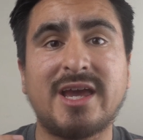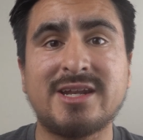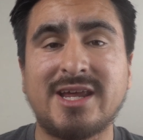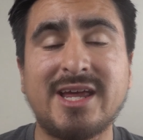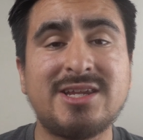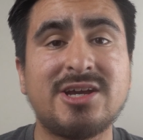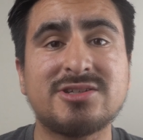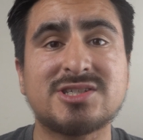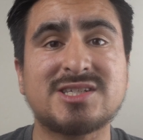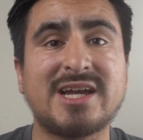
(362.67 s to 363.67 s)
and any
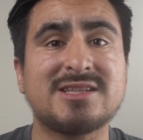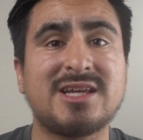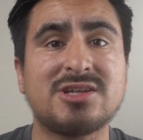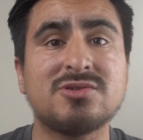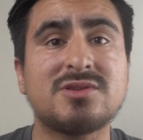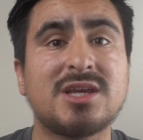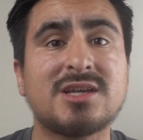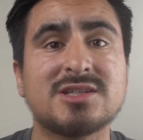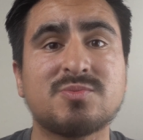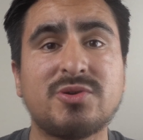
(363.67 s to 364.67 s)
other site that you
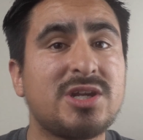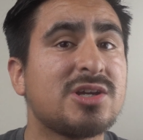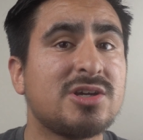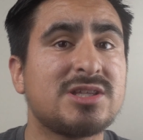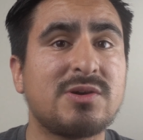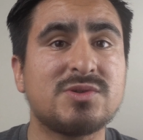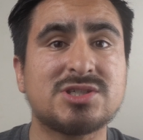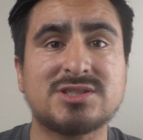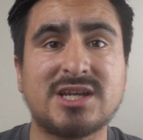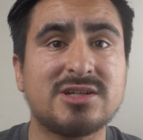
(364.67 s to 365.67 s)
think is pretty good that we
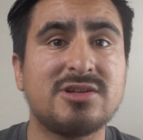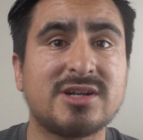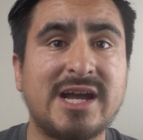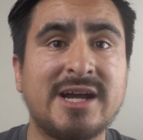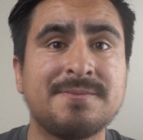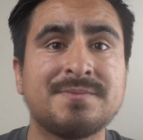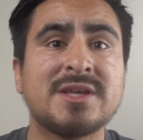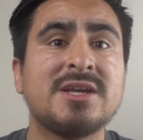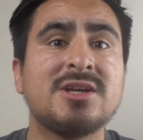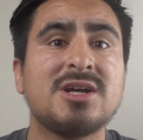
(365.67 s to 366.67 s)
should take a look at.
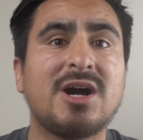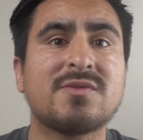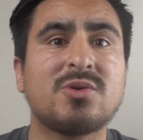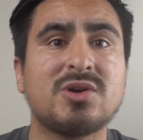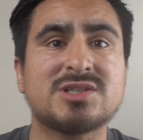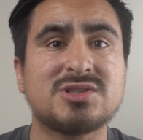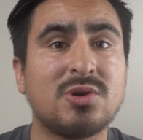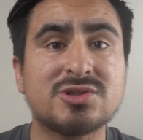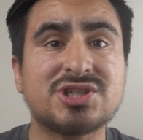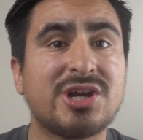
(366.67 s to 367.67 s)
Of course,
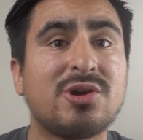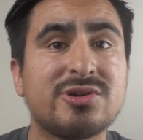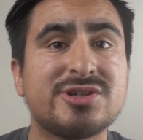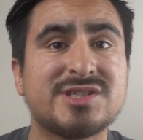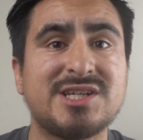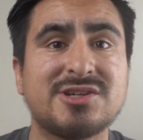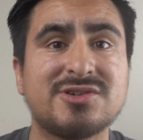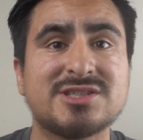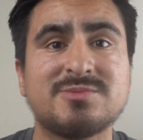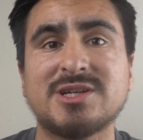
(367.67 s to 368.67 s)
don't share all your
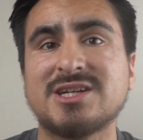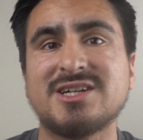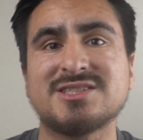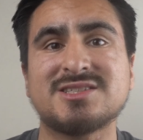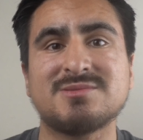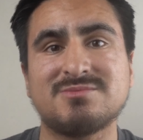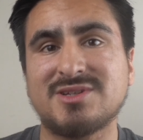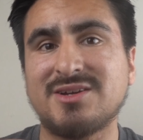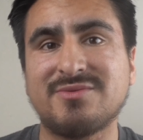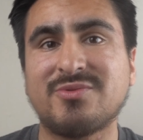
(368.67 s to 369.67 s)
secrets because
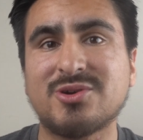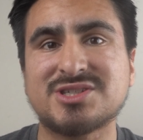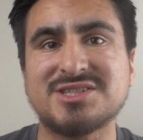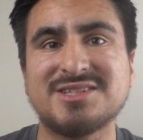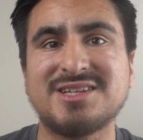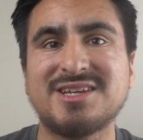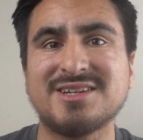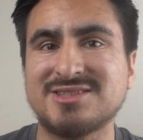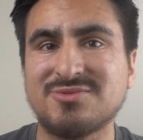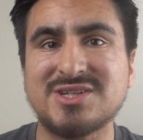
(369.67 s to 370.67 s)
unfortunately
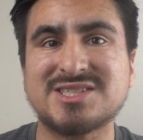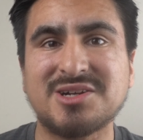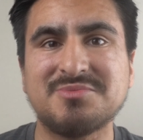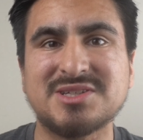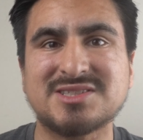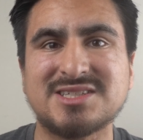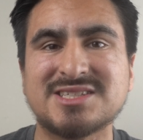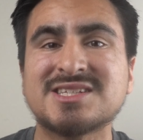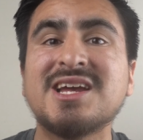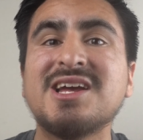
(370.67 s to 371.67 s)
in the resale
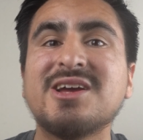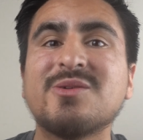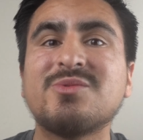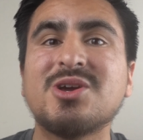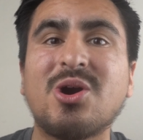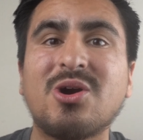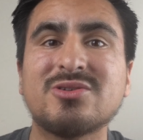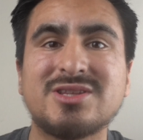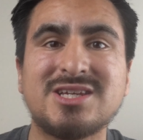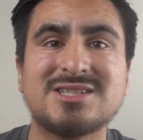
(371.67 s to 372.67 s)
business we
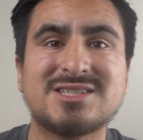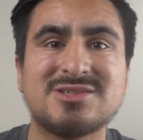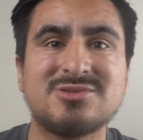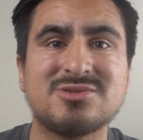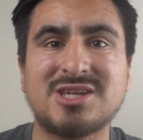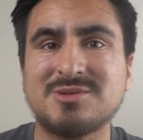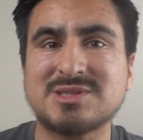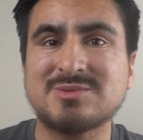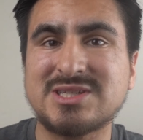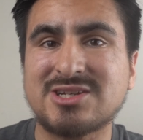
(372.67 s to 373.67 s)
all need to keep
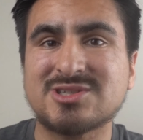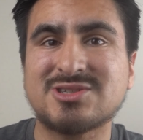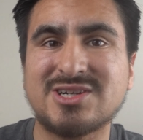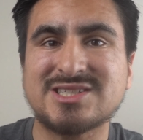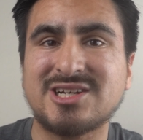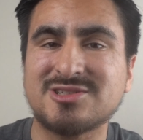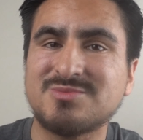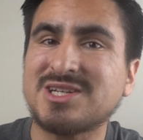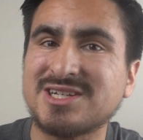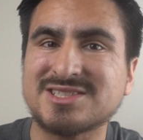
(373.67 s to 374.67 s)
some secrets to ourselves
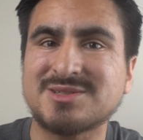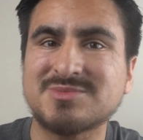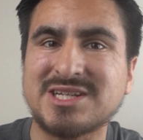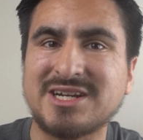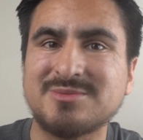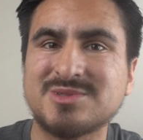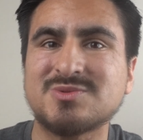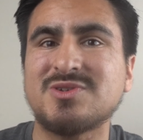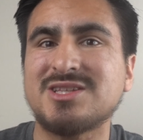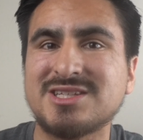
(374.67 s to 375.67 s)
because sometimes
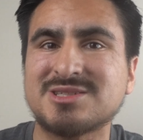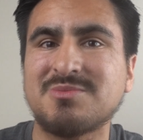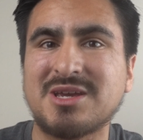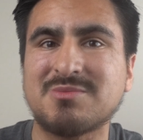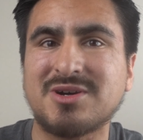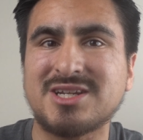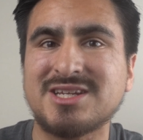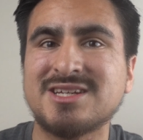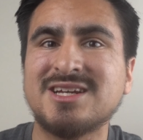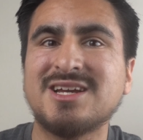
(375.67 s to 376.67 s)
we need to make
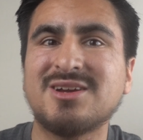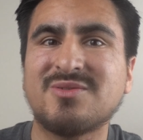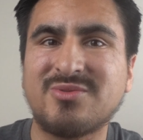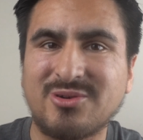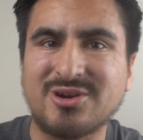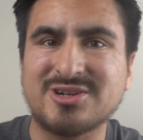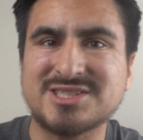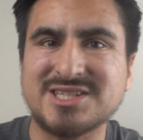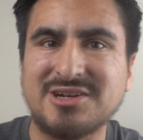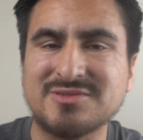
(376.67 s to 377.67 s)
money for
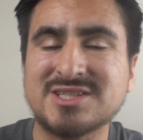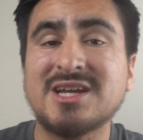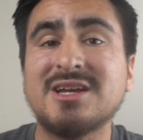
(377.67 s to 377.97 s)
ourselves.